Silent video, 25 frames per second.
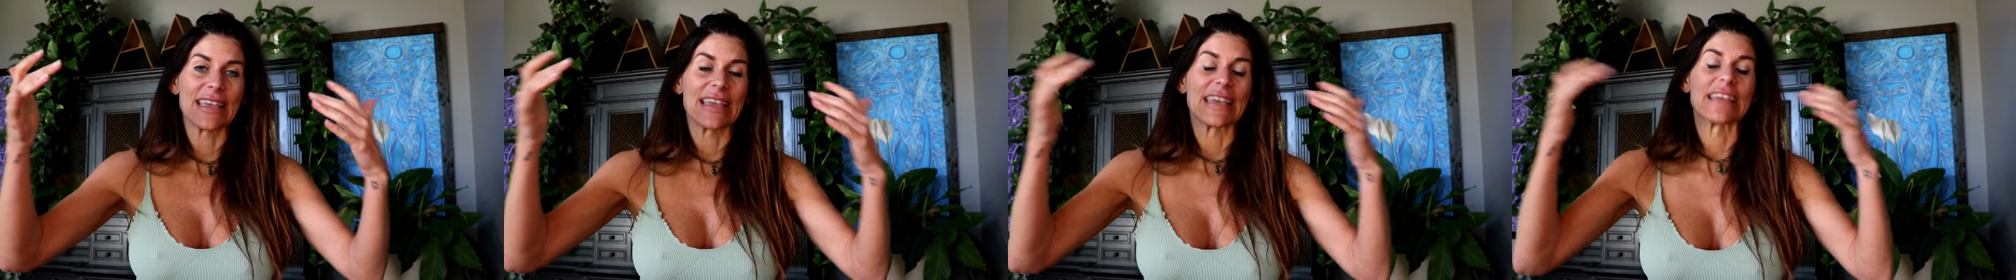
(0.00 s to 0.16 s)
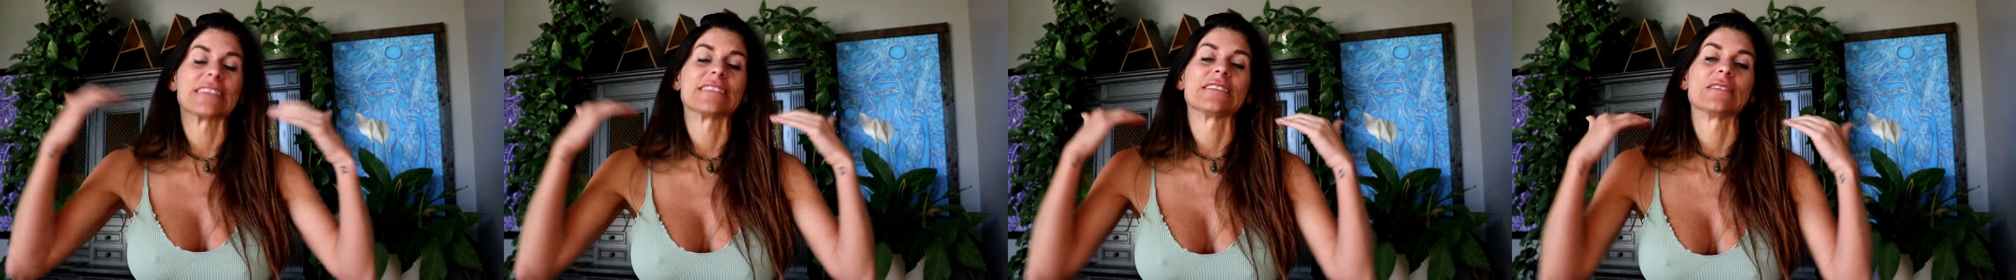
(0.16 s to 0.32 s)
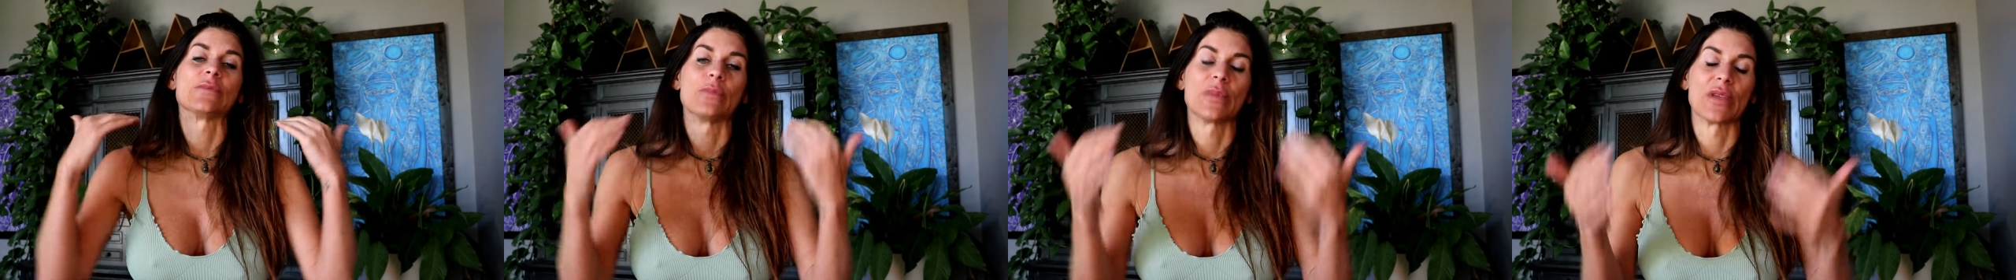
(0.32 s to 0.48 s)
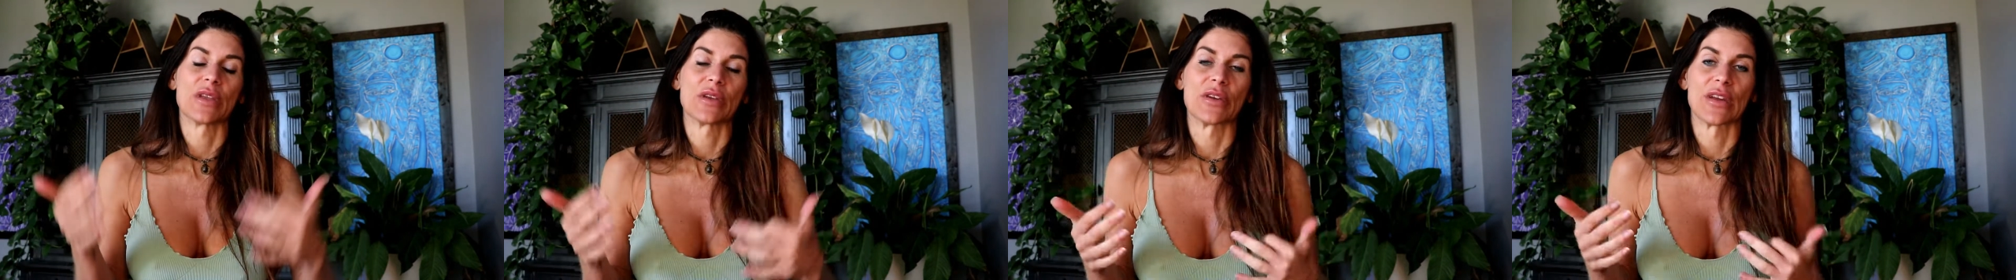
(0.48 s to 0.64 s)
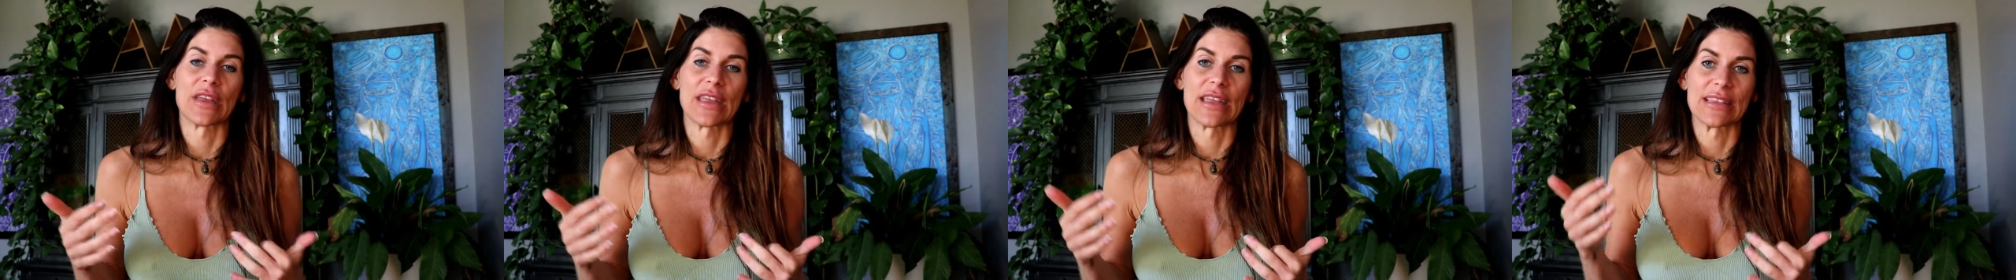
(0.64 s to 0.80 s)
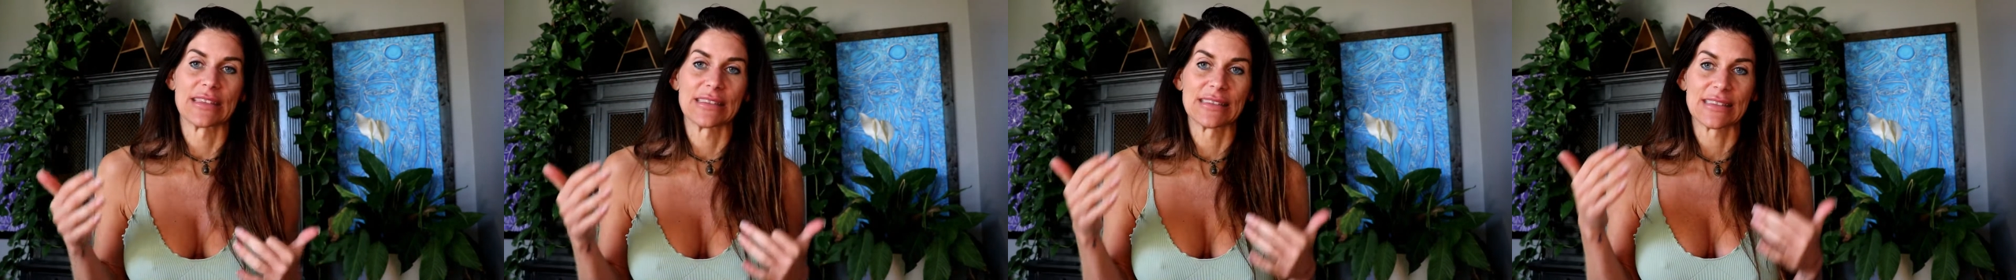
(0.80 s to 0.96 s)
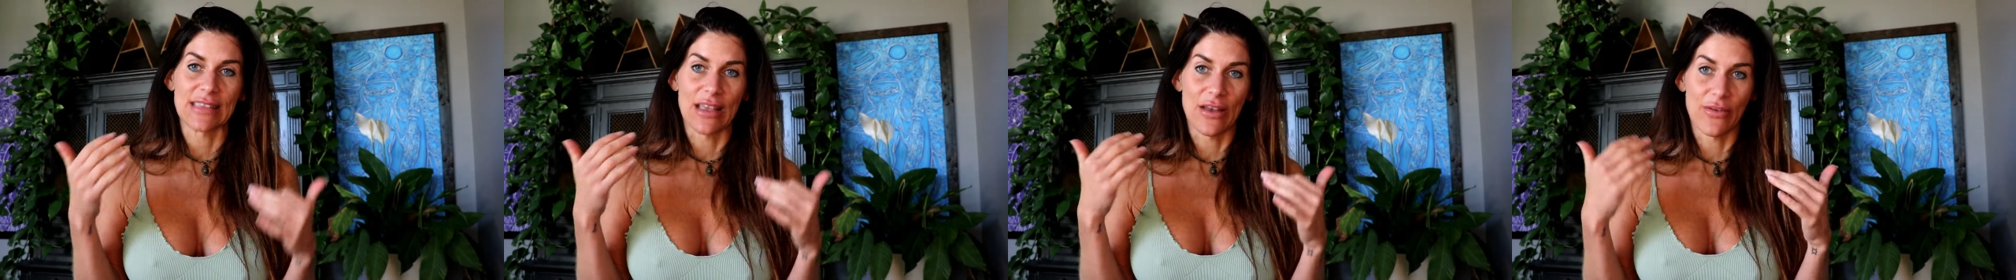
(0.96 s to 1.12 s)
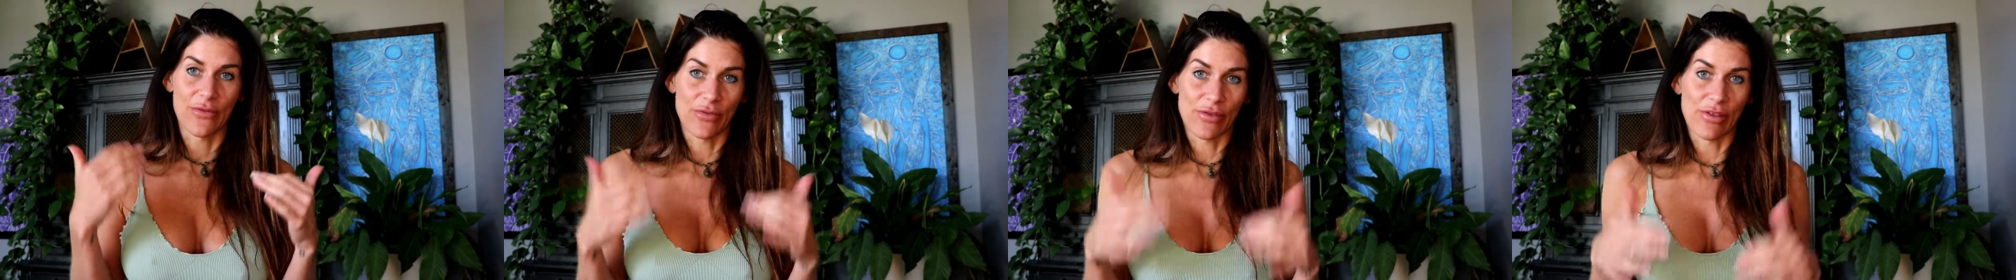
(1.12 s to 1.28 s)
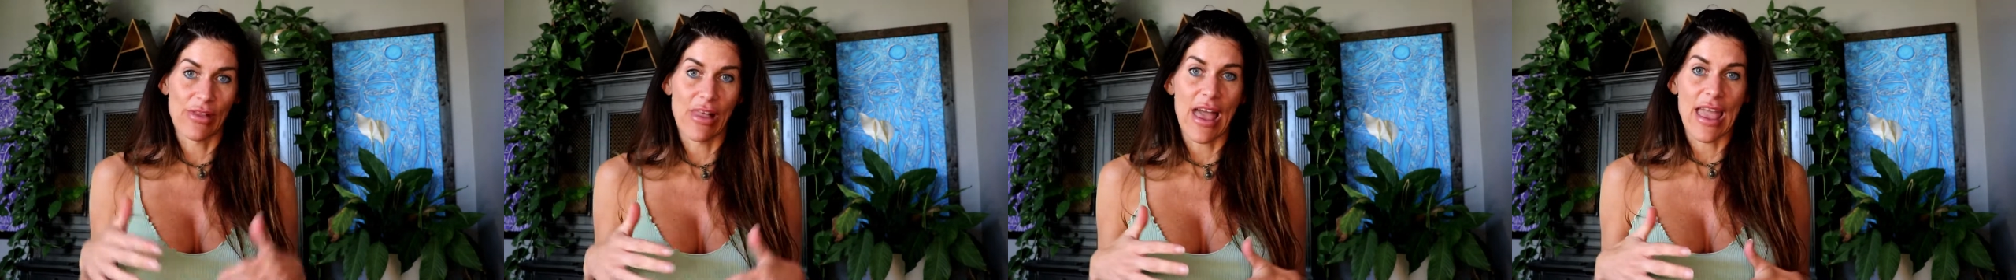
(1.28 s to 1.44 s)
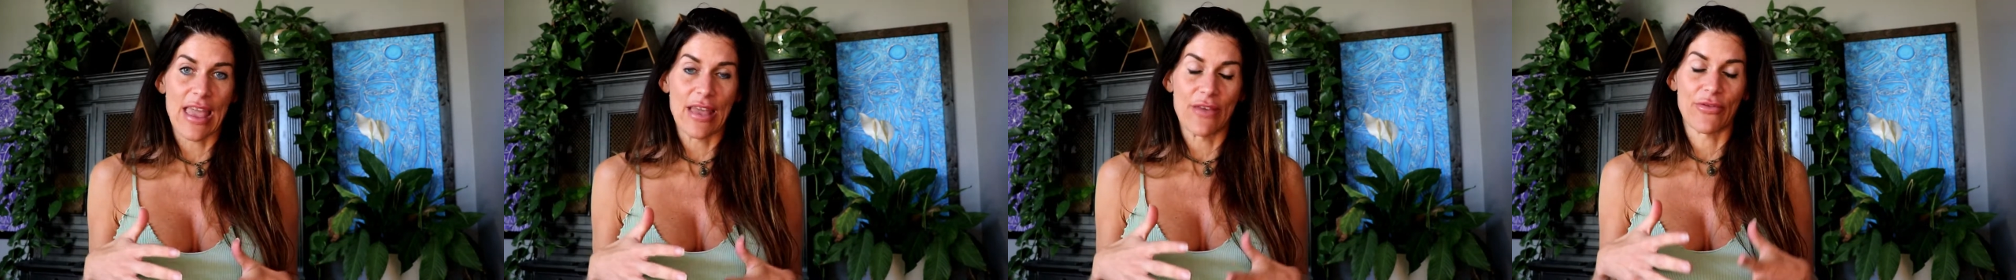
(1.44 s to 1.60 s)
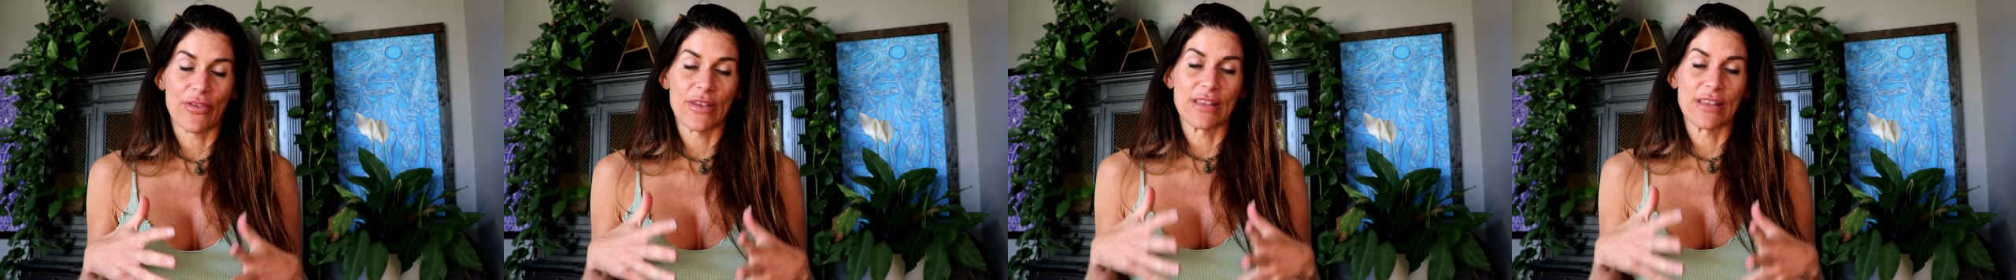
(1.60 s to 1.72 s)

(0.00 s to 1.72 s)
experience of life.